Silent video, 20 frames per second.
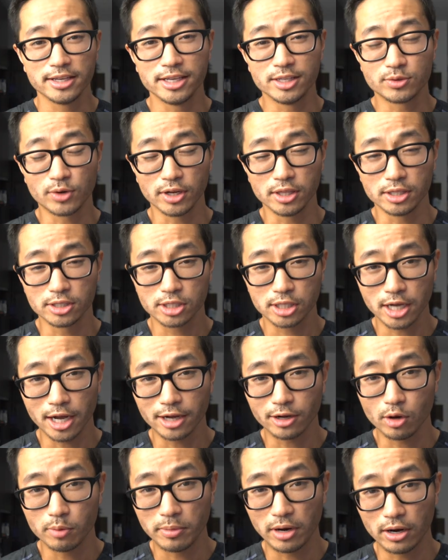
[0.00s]
He's running the
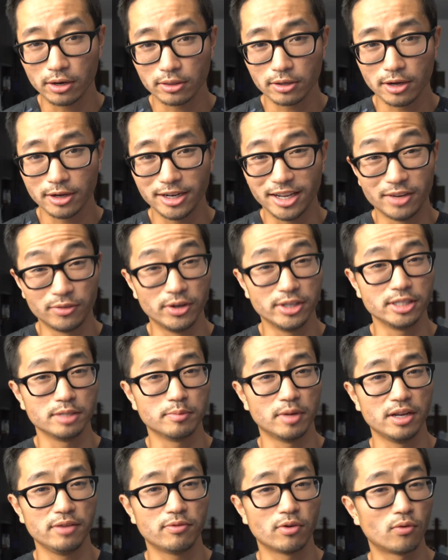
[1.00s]
Chicago Marathon and raising
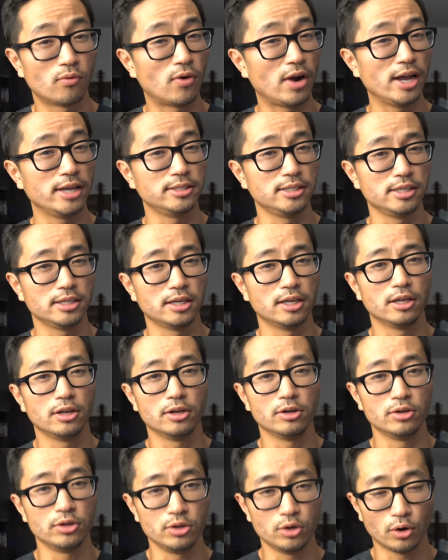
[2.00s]
money for Rising
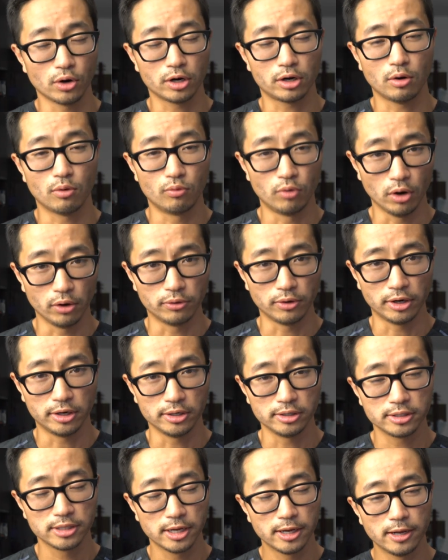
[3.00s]
New York Road
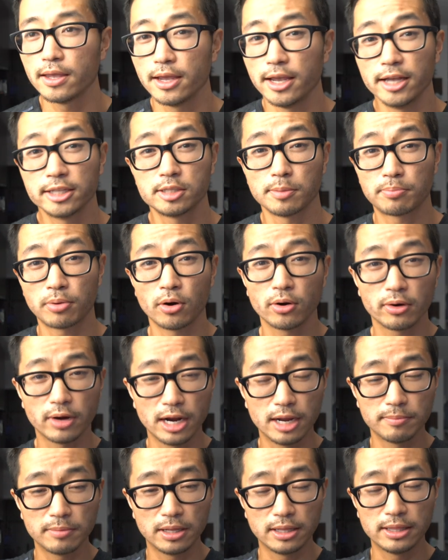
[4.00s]
Runners. It's a
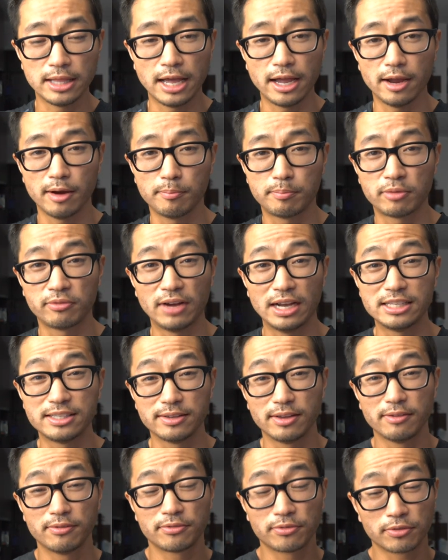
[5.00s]
program that
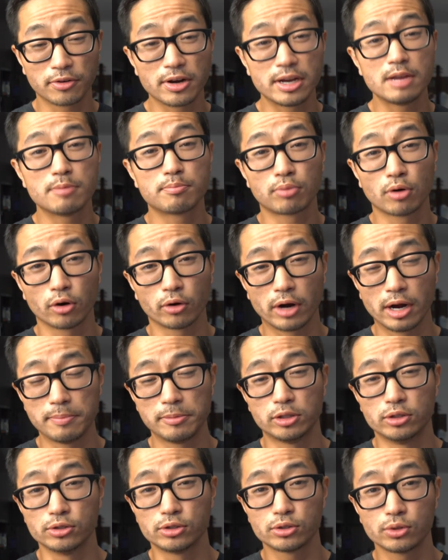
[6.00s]
provides free
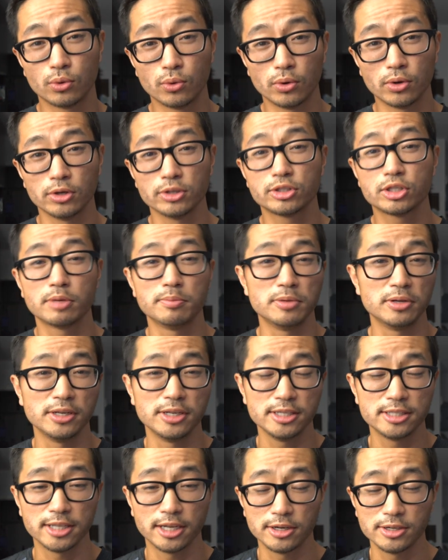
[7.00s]
programming to schools,
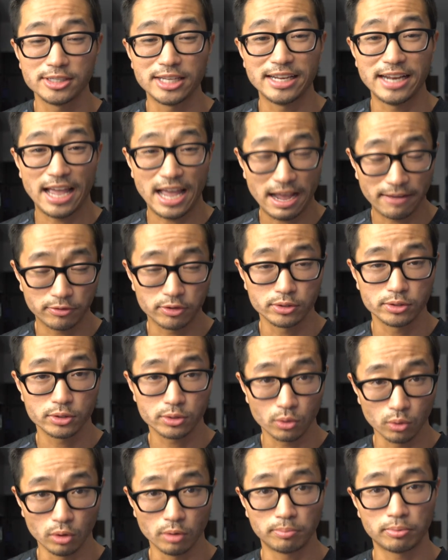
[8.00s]
community centers, and
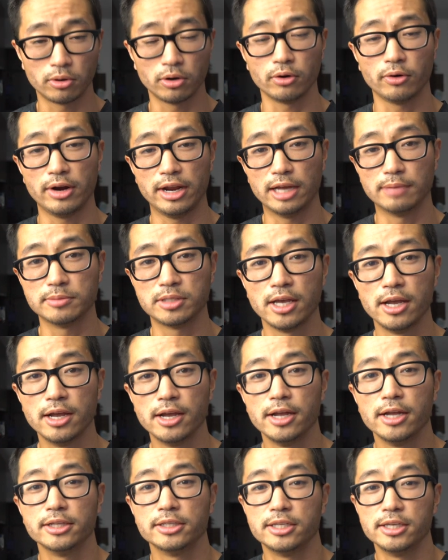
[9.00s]
after-school programs
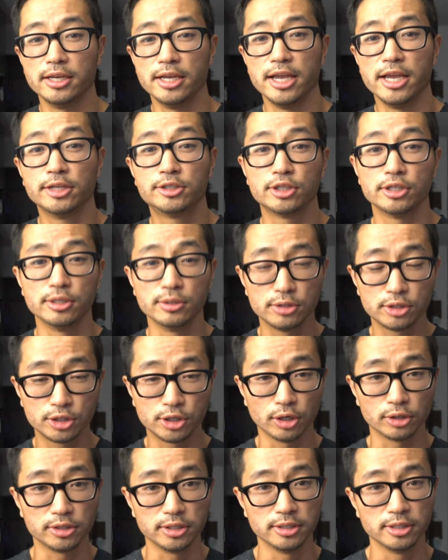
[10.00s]
to introduce
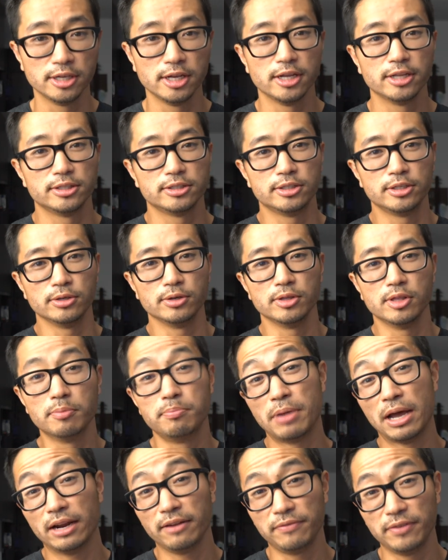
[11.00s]
children to the
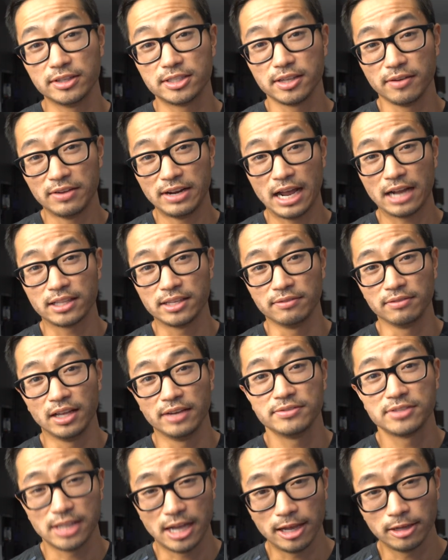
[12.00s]
benefits of an active
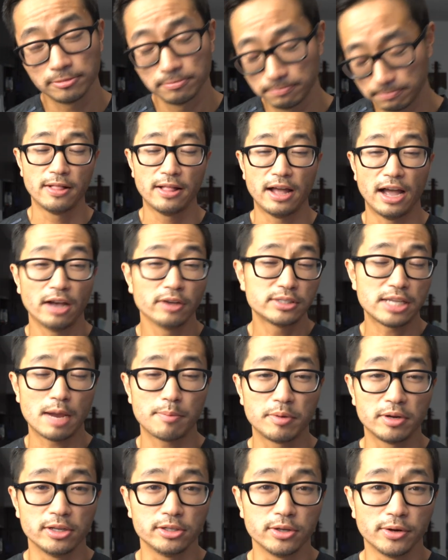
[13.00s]
lifestyle. I was
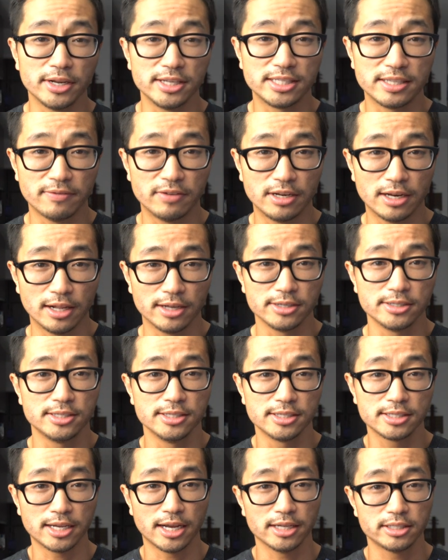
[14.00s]
happy to donate $70
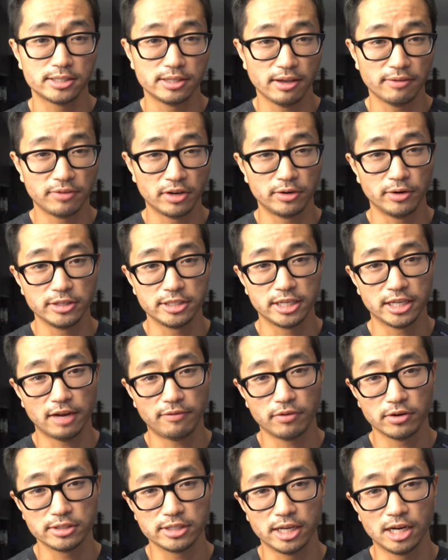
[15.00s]
to Scott's fundraising
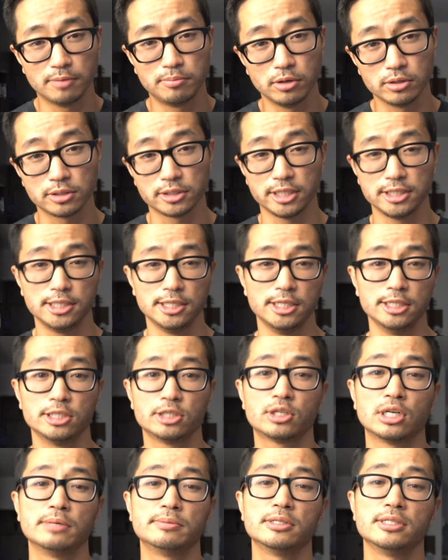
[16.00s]
efforts, and I'll post links in the
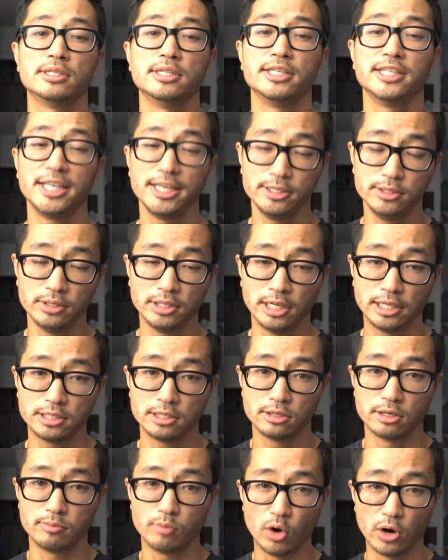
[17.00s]
description in case you'd like
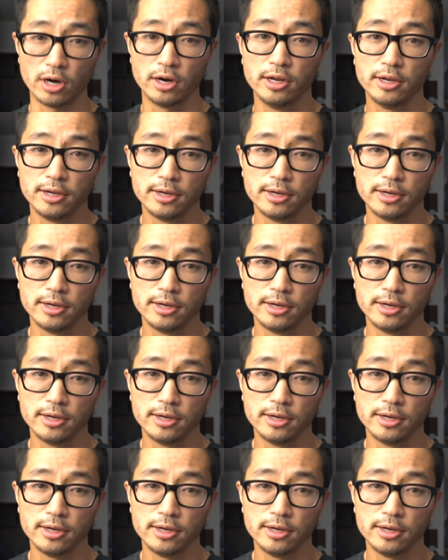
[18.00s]
to learn more.